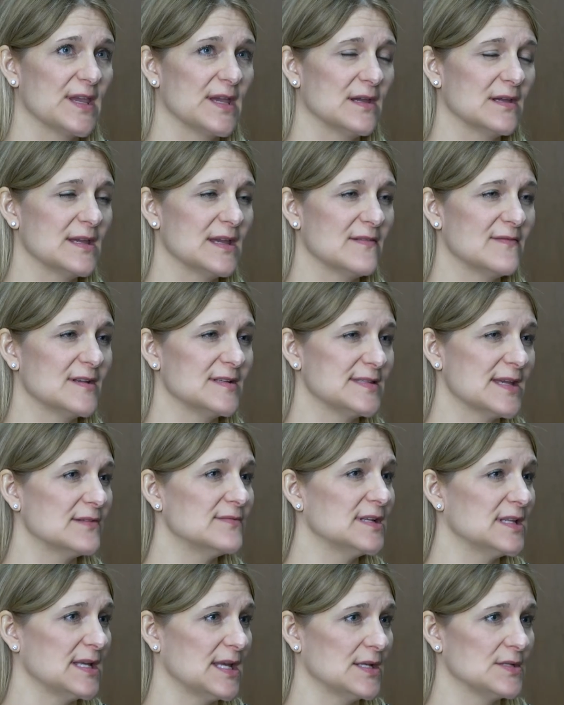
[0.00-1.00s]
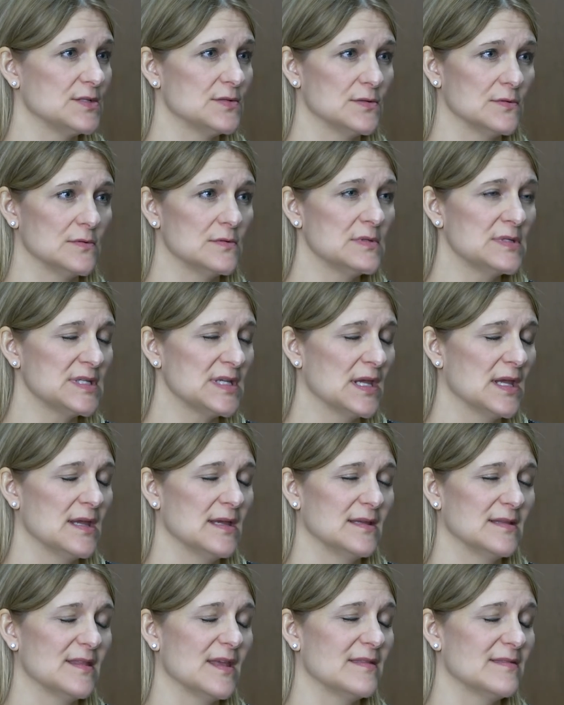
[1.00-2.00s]
caregivers are really attuned,
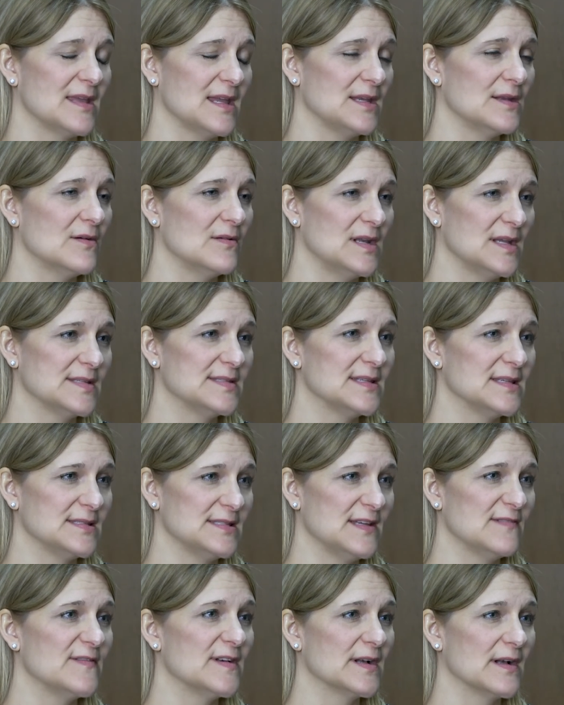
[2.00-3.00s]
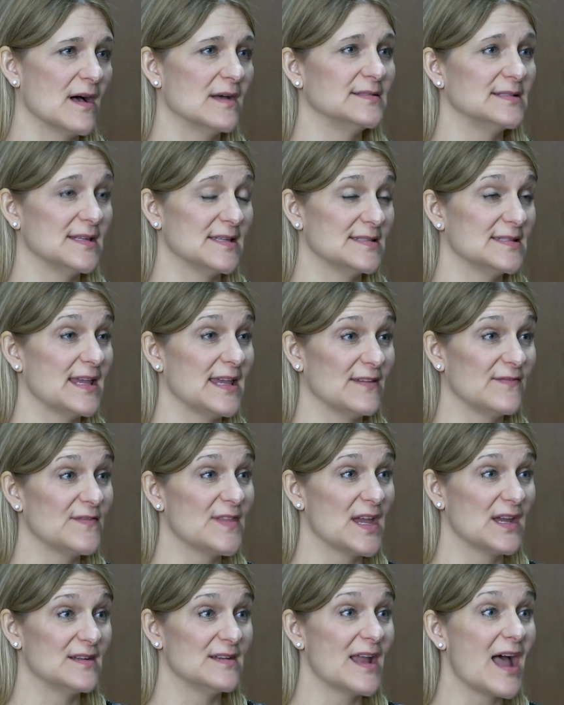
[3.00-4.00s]
then they notice these difficulties. If
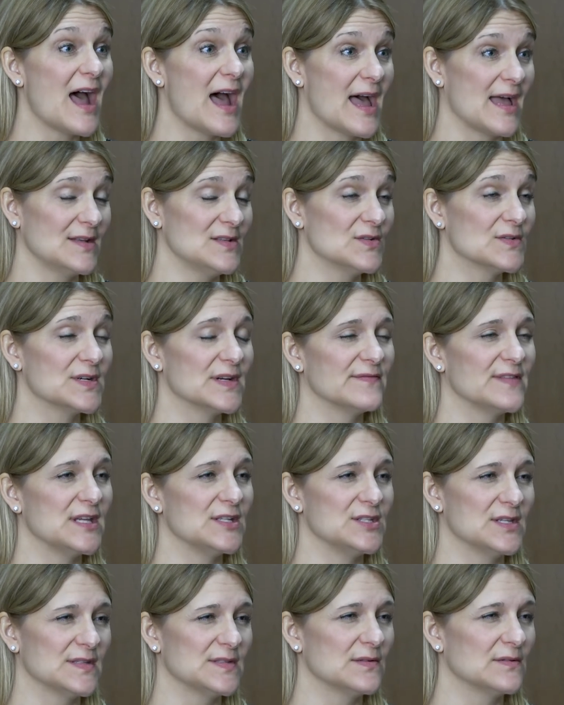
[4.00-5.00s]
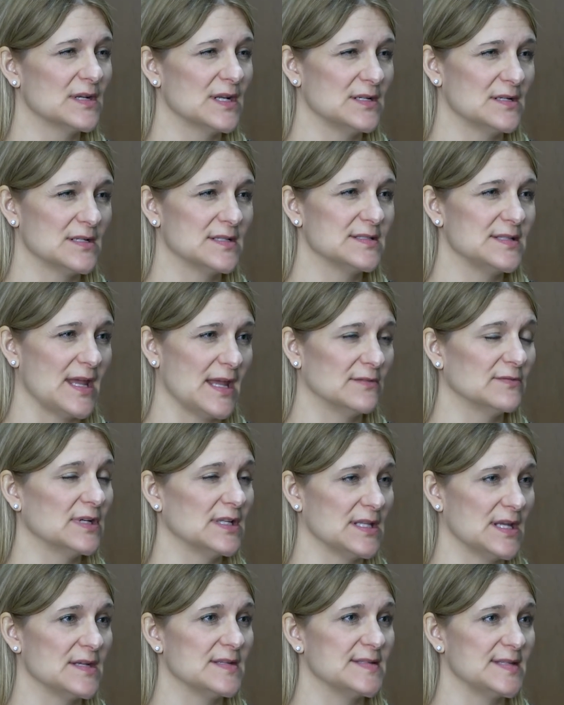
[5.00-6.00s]
they're not, or if they just don't understand what
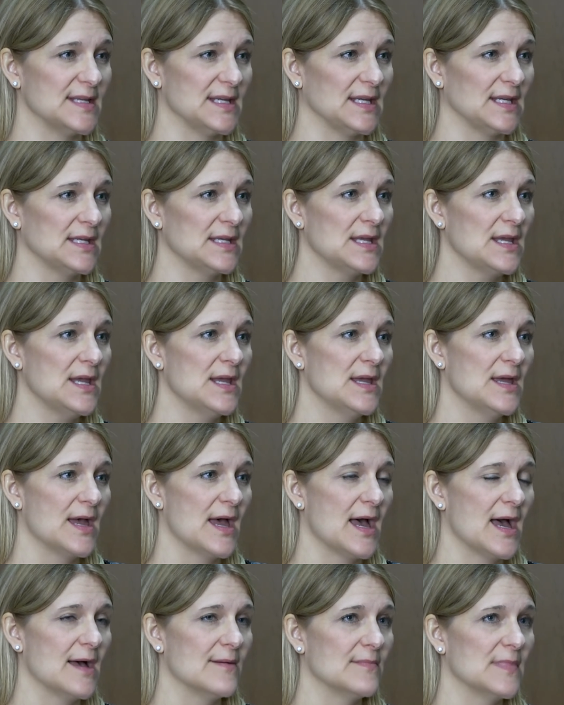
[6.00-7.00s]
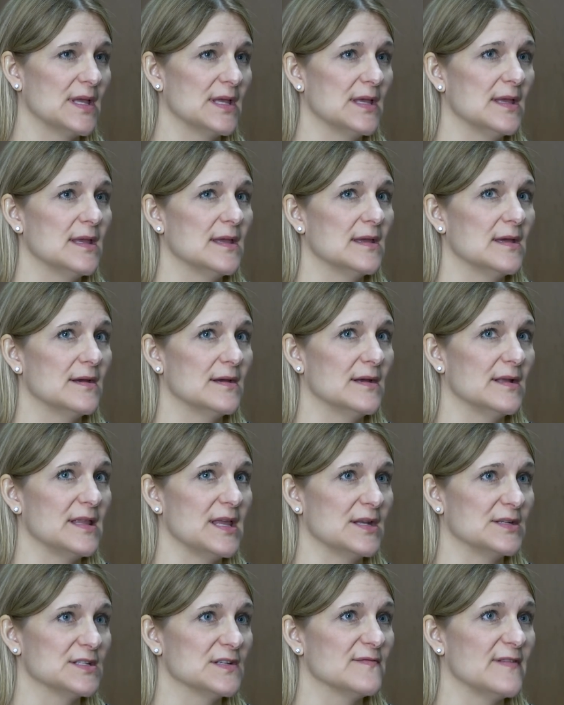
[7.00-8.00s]
they're seeing, um, early
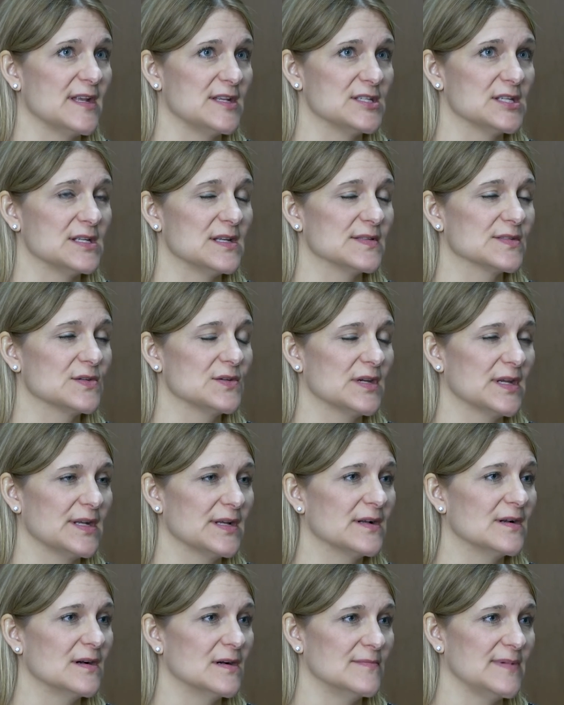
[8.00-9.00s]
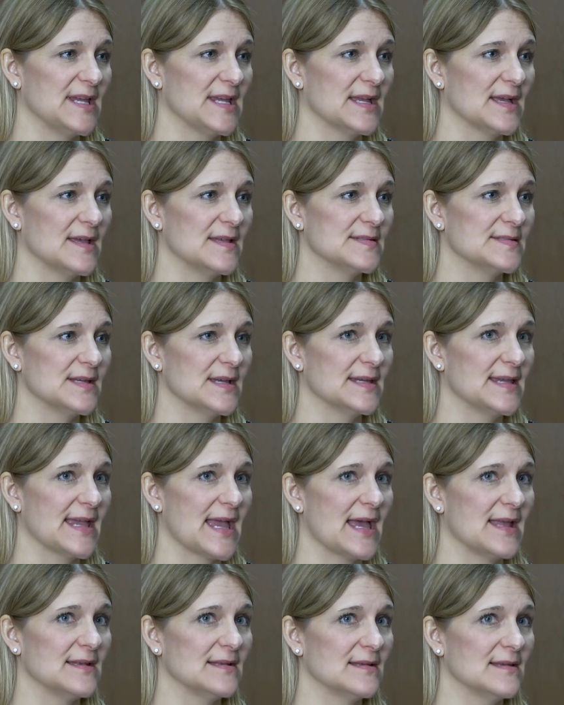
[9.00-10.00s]
intervention is critical because,
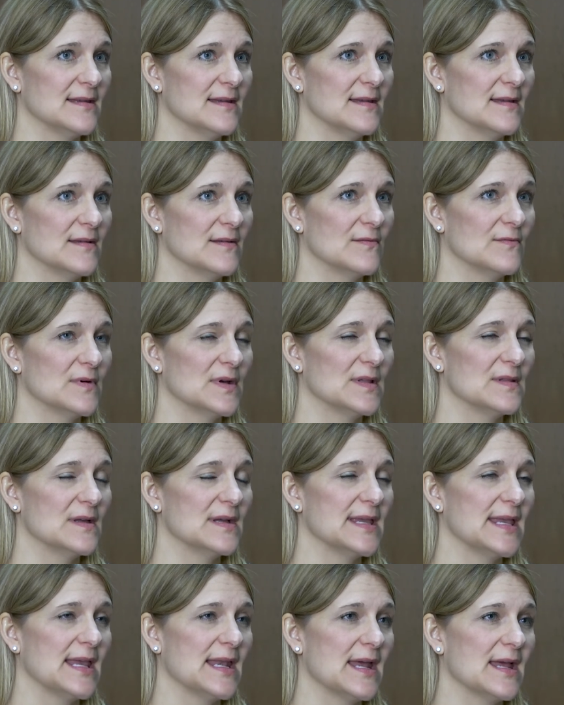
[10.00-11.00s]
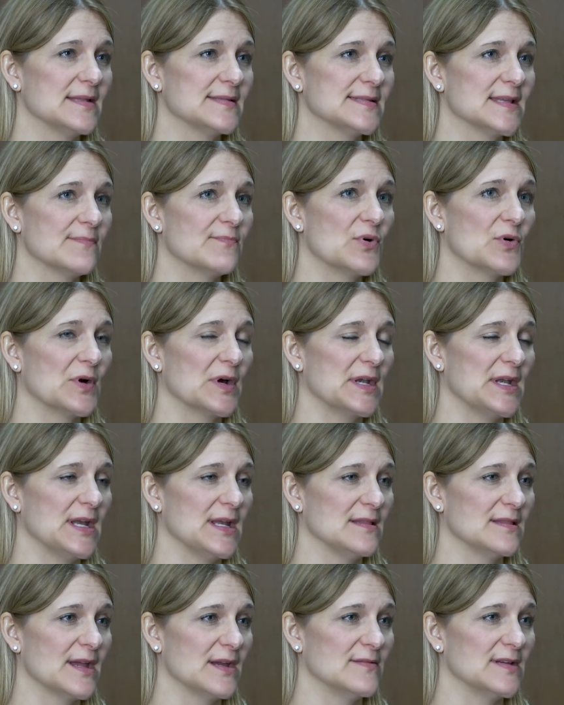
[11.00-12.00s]
again, we're looking at
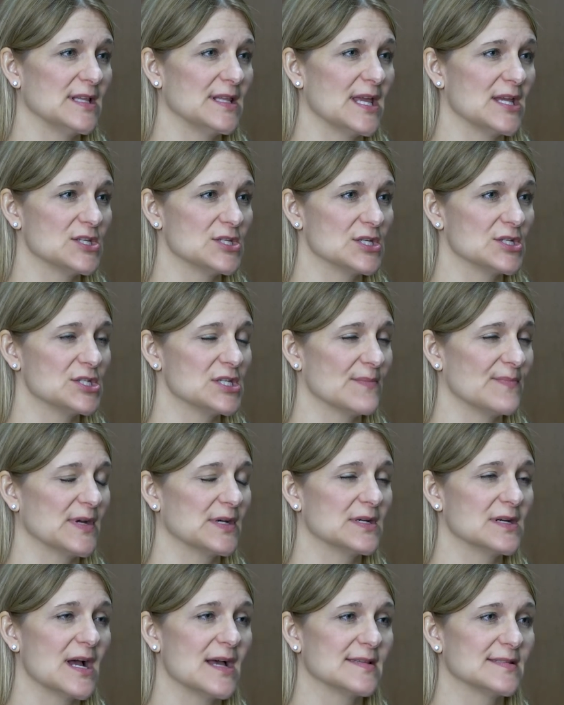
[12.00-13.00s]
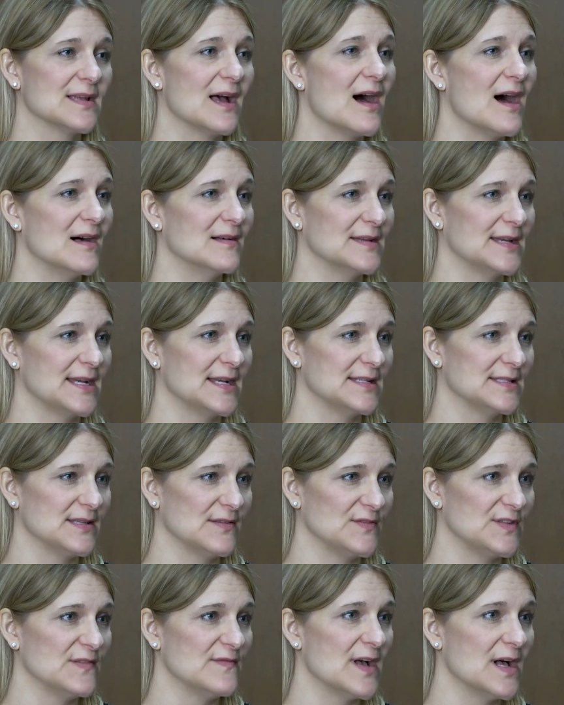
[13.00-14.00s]
supporting their relationship across all areas
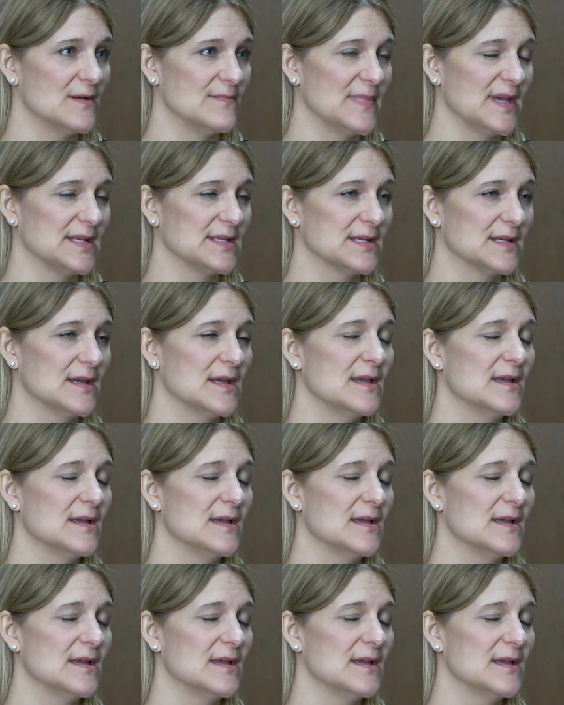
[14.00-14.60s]
of development.